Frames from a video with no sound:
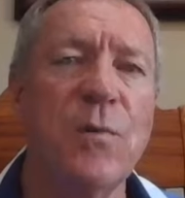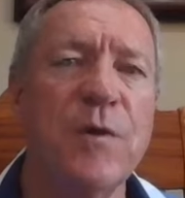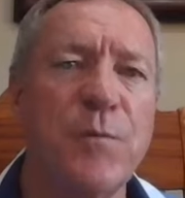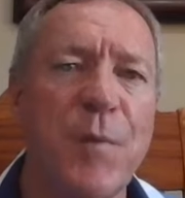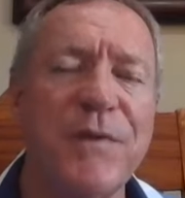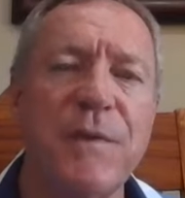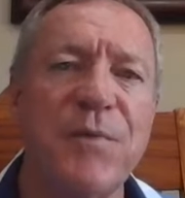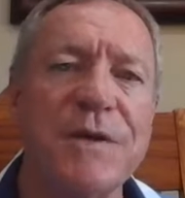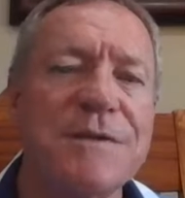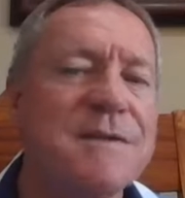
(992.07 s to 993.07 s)
about property
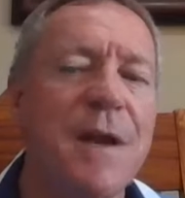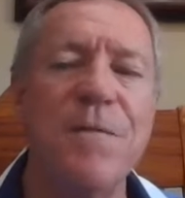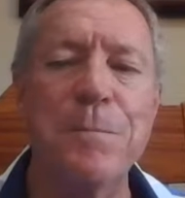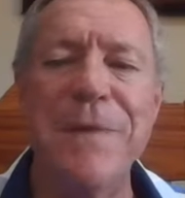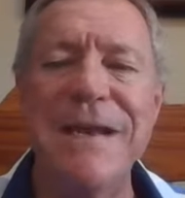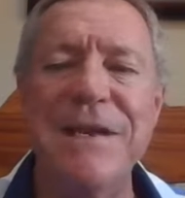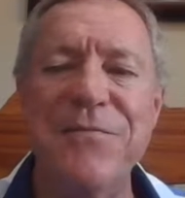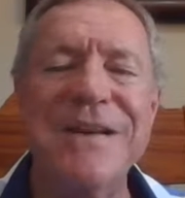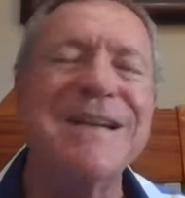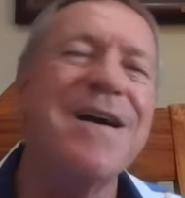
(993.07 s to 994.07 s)
prices, there are many
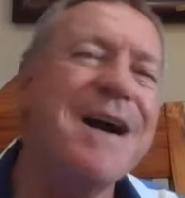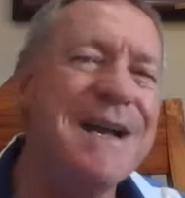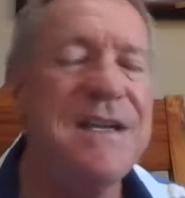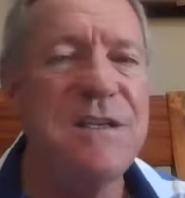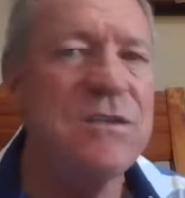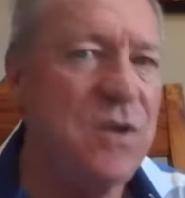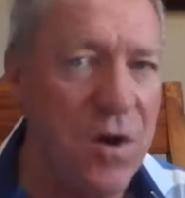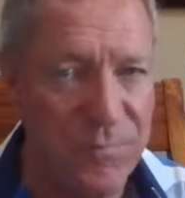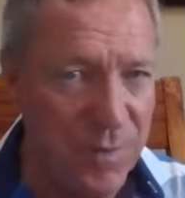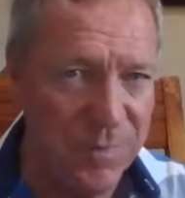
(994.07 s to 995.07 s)
different kinds
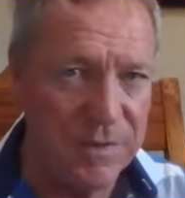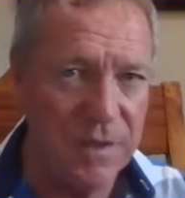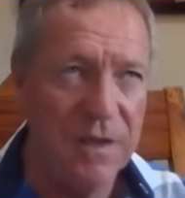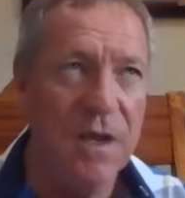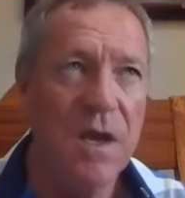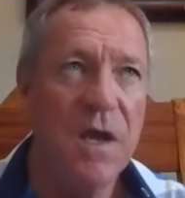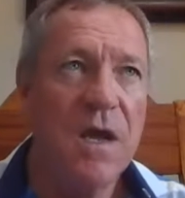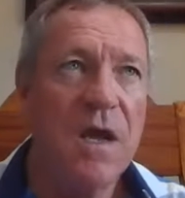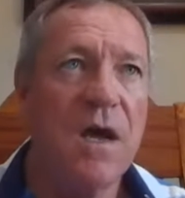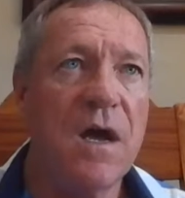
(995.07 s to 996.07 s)
of property.
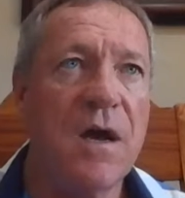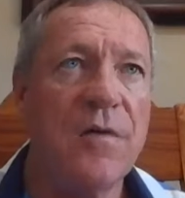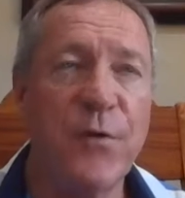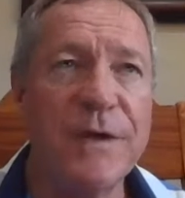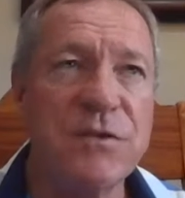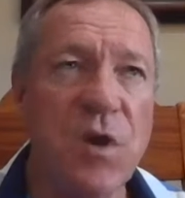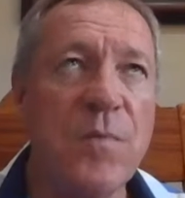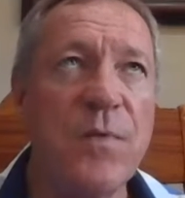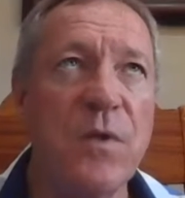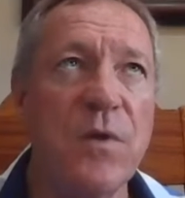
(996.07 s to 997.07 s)
For
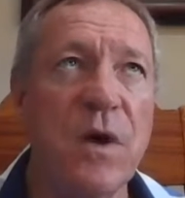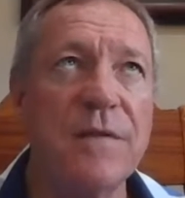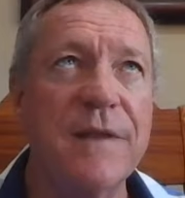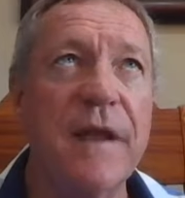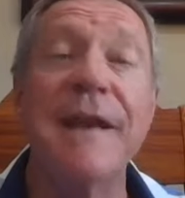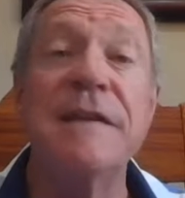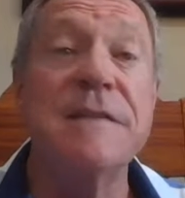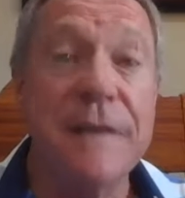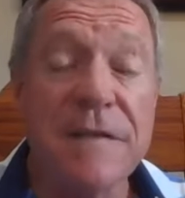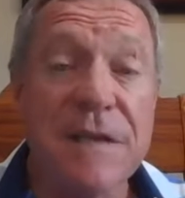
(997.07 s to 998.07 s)
example,
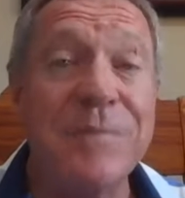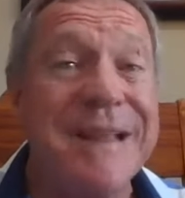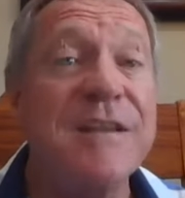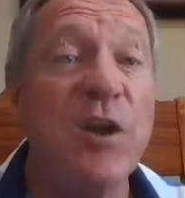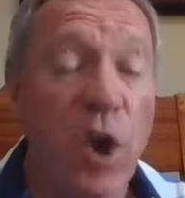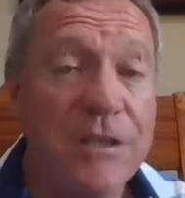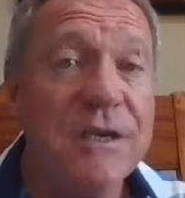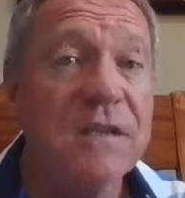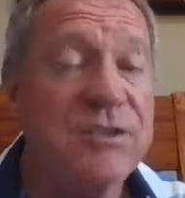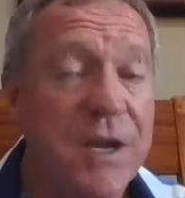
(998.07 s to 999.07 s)
there's some
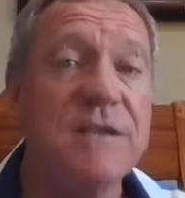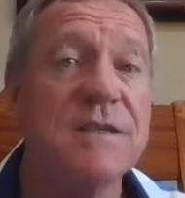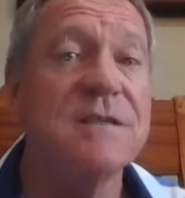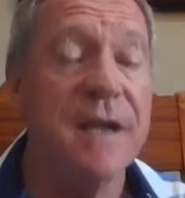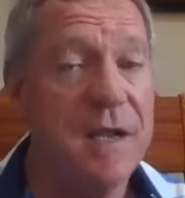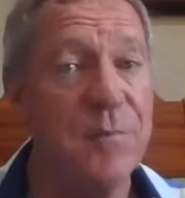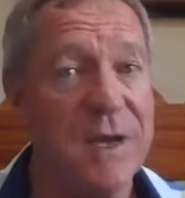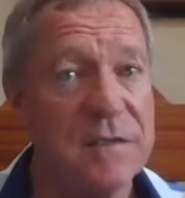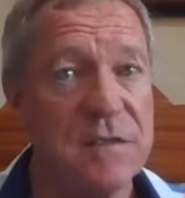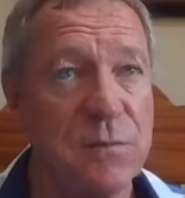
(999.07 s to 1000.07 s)
technological changes taking
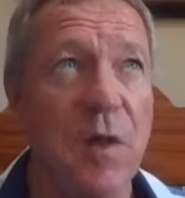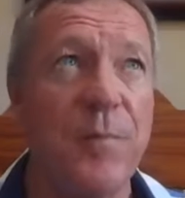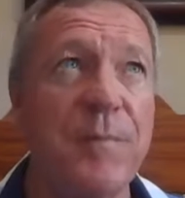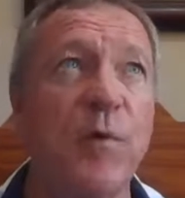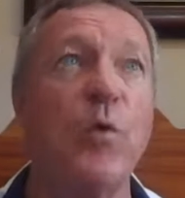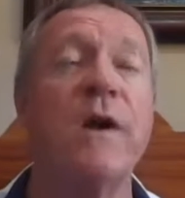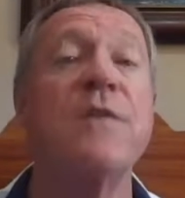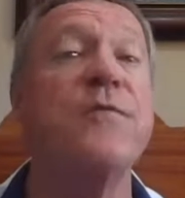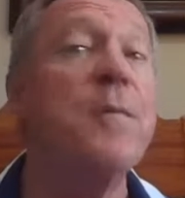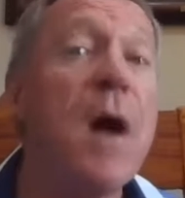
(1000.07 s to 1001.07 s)
place as well. People working
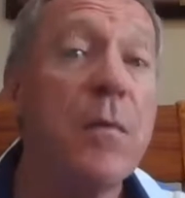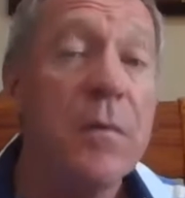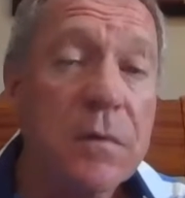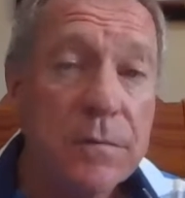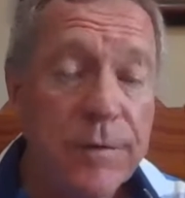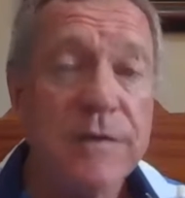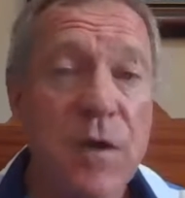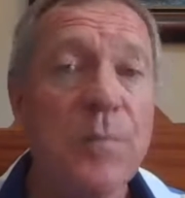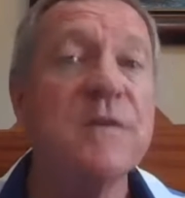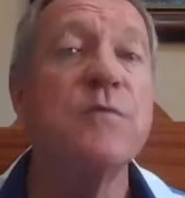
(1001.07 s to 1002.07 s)
from home, for
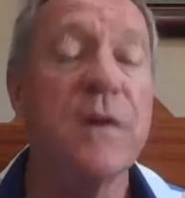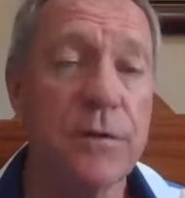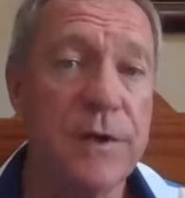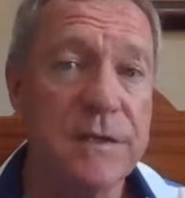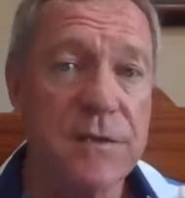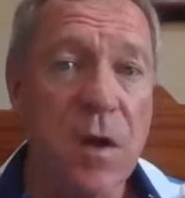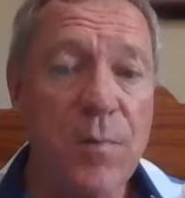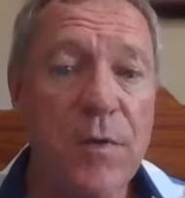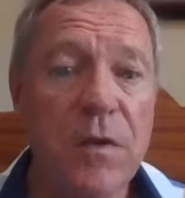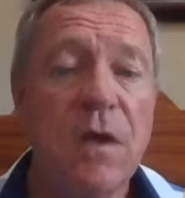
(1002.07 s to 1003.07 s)
example, is one good
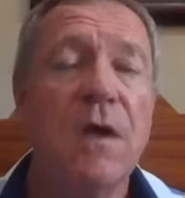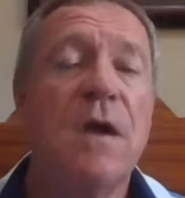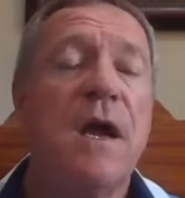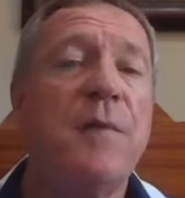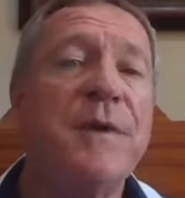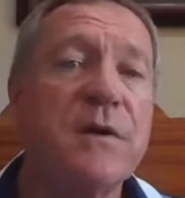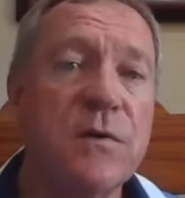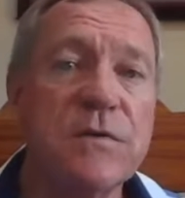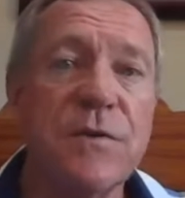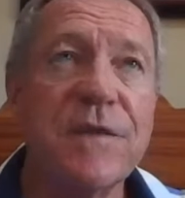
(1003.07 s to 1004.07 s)
example. And
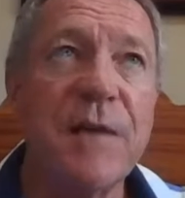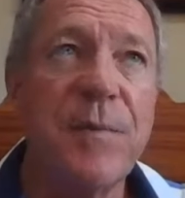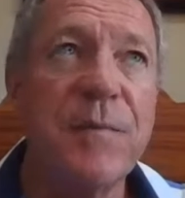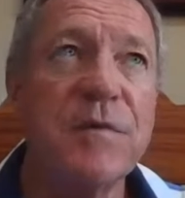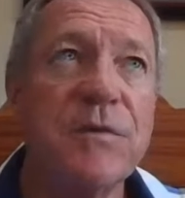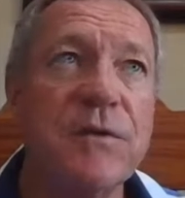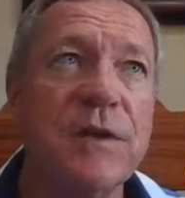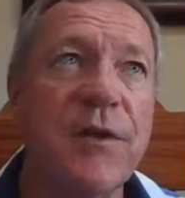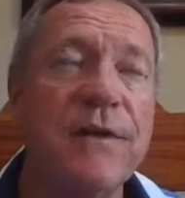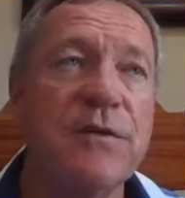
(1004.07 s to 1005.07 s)
because of that, people do not
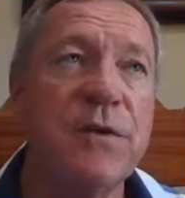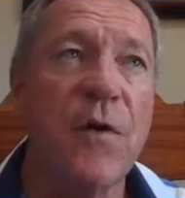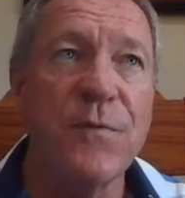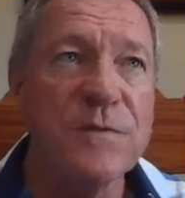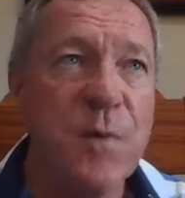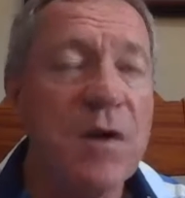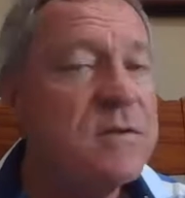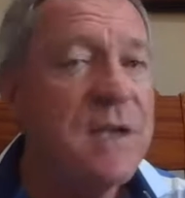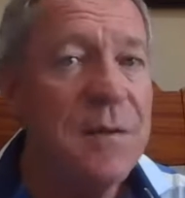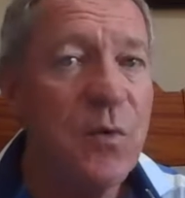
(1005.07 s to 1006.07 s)
go into office
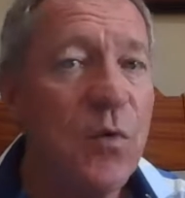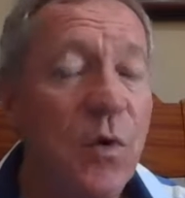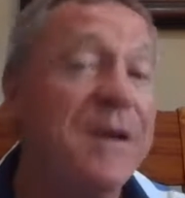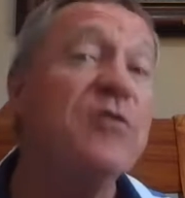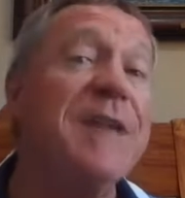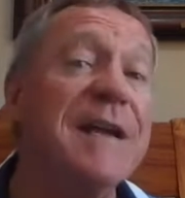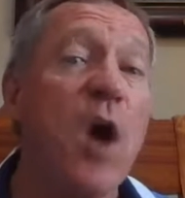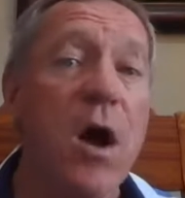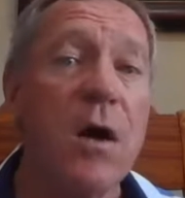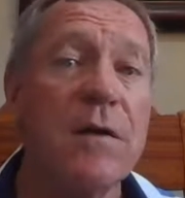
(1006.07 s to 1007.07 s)
blocks anymore, or not
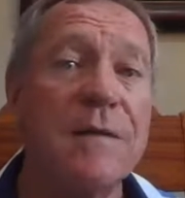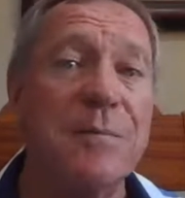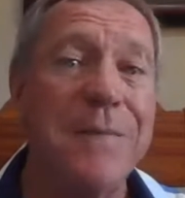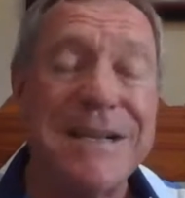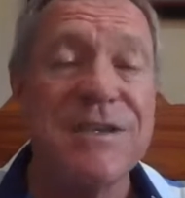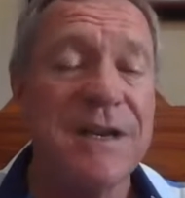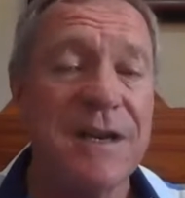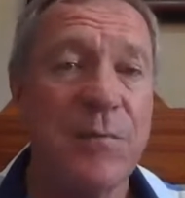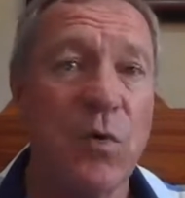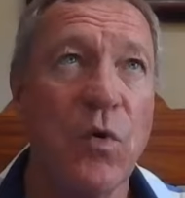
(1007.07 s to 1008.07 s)
that much
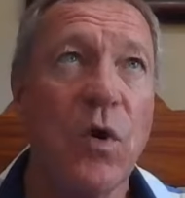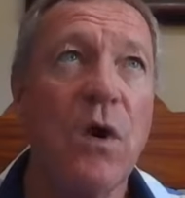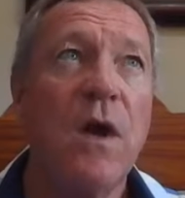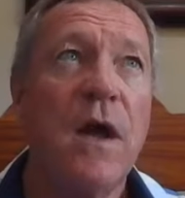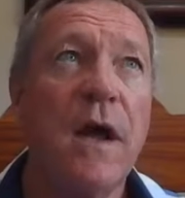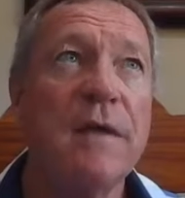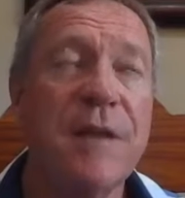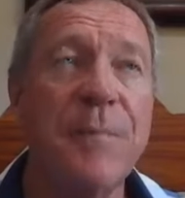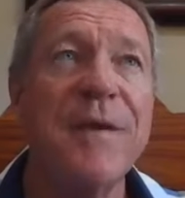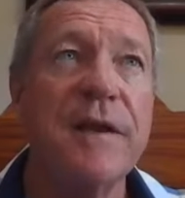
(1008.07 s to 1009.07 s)
anymore. And
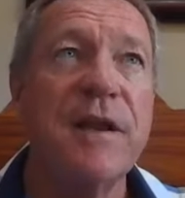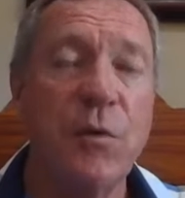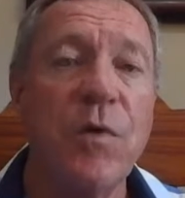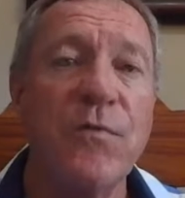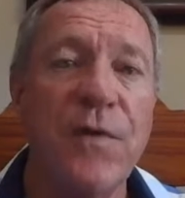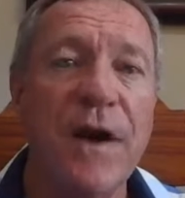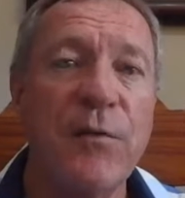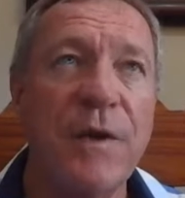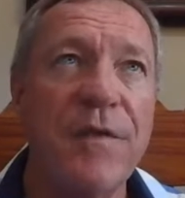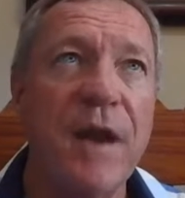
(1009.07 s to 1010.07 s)
typically, you will find
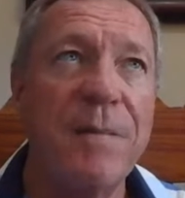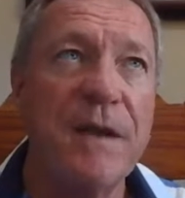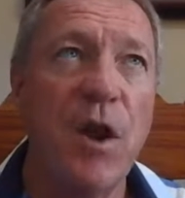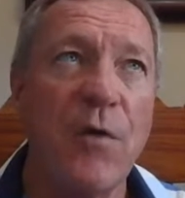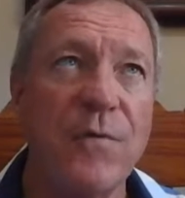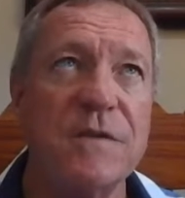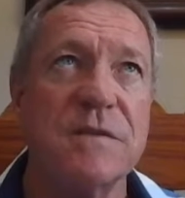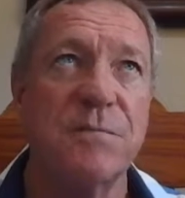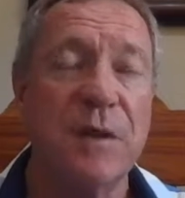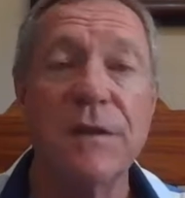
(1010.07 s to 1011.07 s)
where there are many office
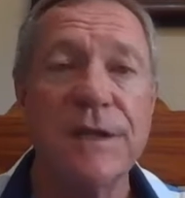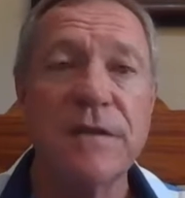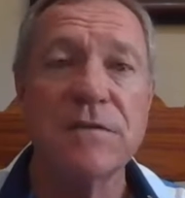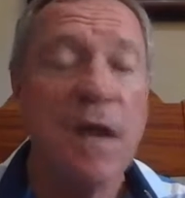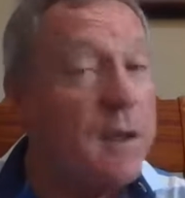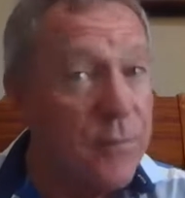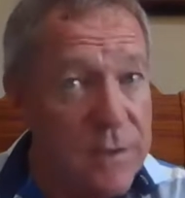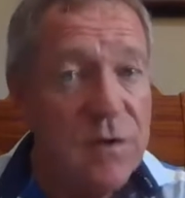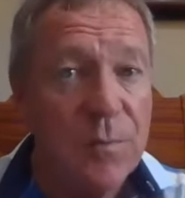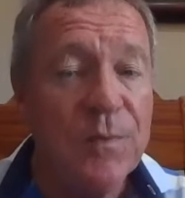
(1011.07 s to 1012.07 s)
buildings, like, for
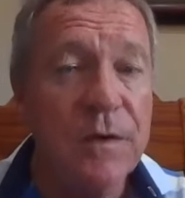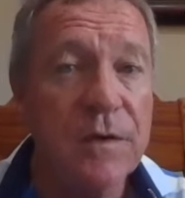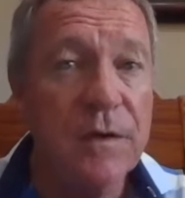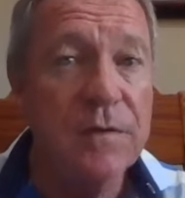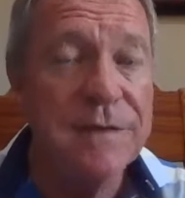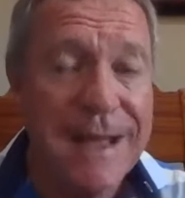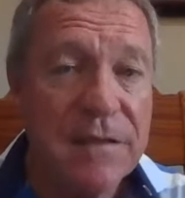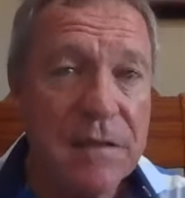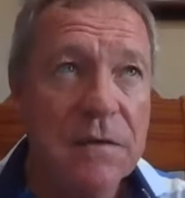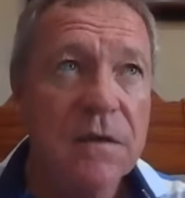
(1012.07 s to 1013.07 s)
example, in
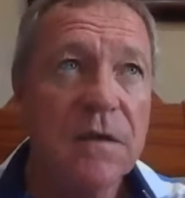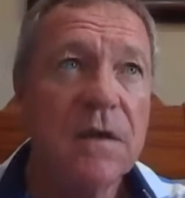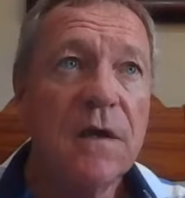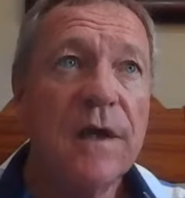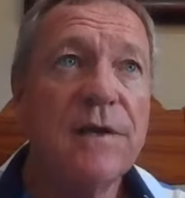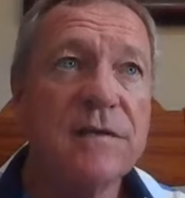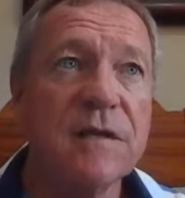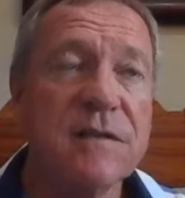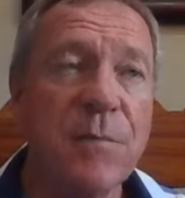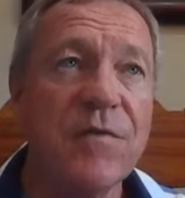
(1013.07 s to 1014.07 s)
Sandton, is
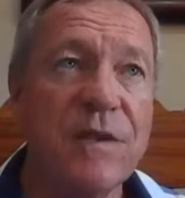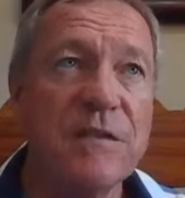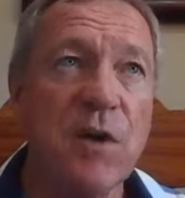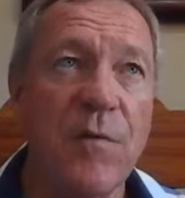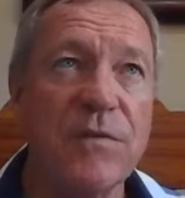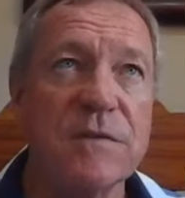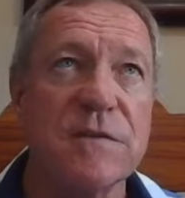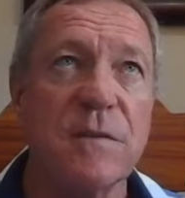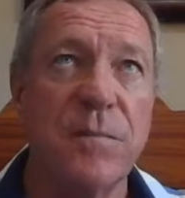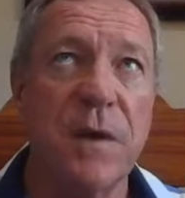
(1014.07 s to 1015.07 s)
that some of these office